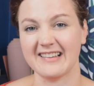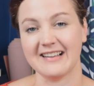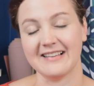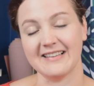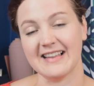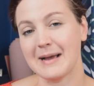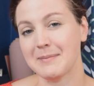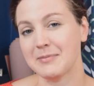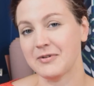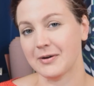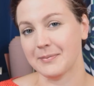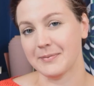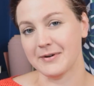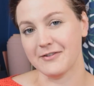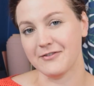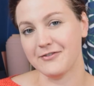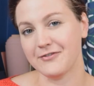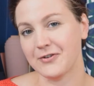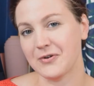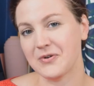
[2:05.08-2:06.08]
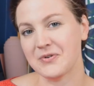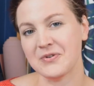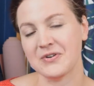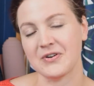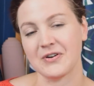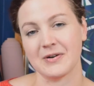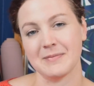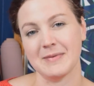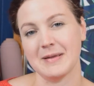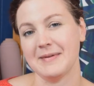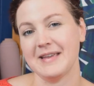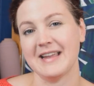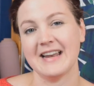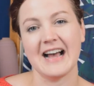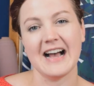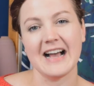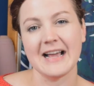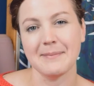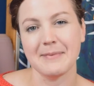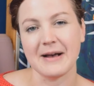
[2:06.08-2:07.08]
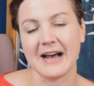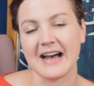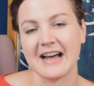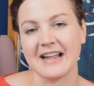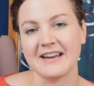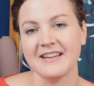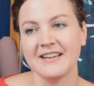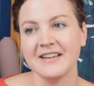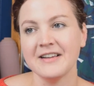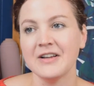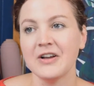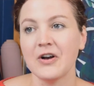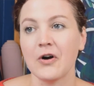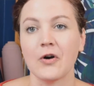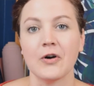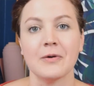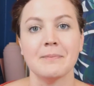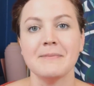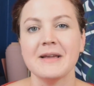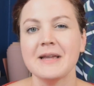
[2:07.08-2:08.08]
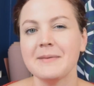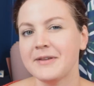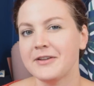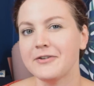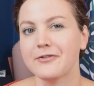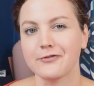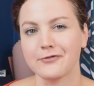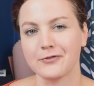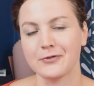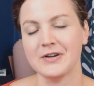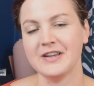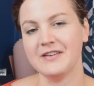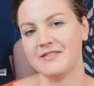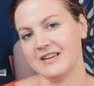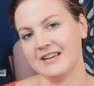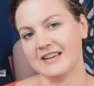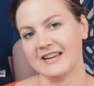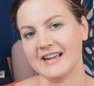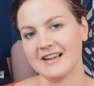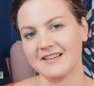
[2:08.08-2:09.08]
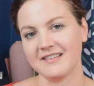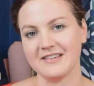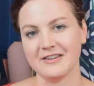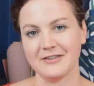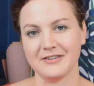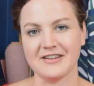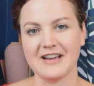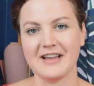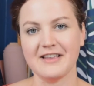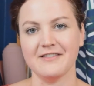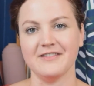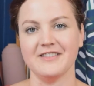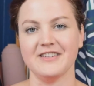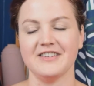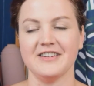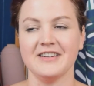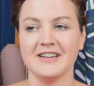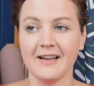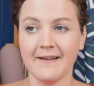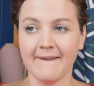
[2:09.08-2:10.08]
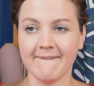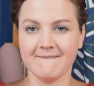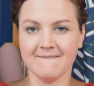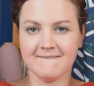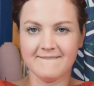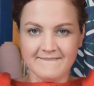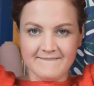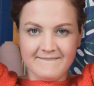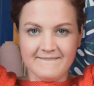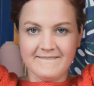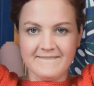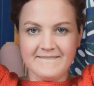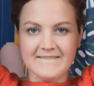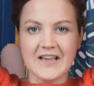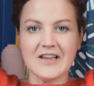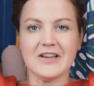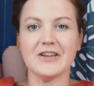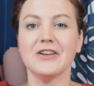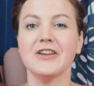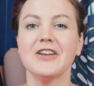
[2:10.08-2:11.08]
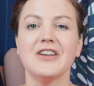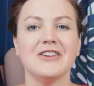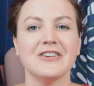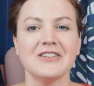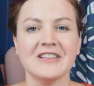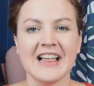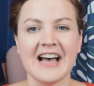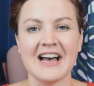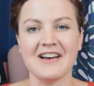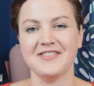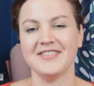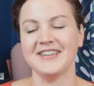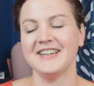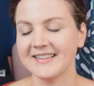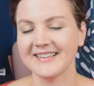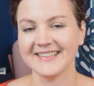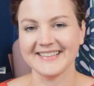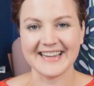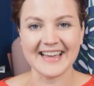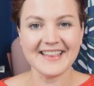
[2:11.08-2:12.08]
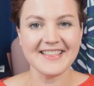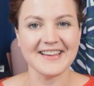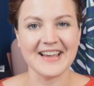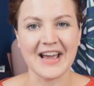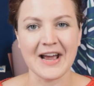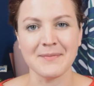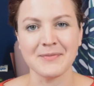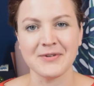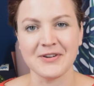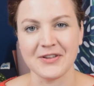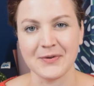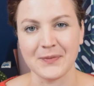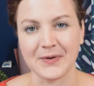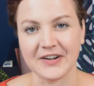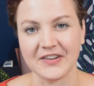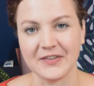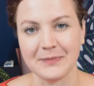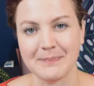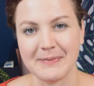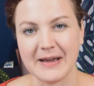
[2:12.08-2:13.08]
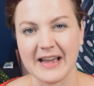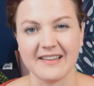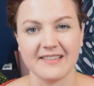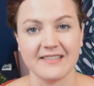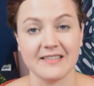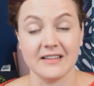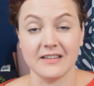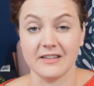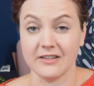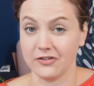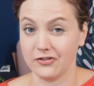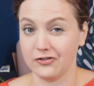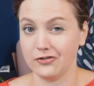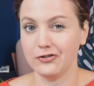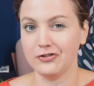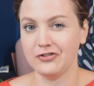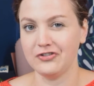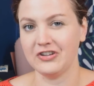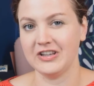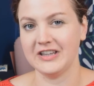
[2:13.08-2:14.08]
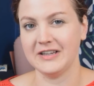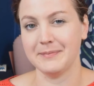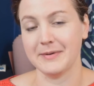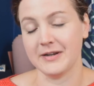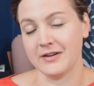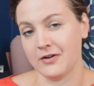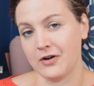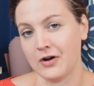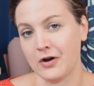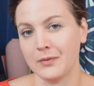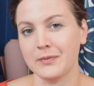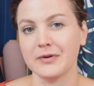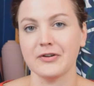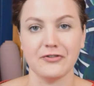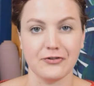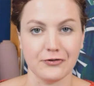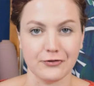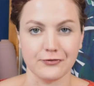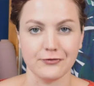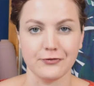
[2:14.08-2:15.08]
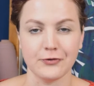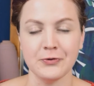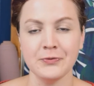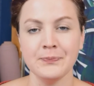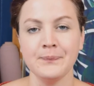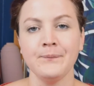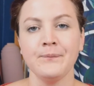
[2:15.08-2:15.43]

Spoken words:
a laptop and a phone, or maybe an iPad, or maybe your phone even connects to your television, you're laughing. Get the camera that works best. This is usually, but not always, your phone,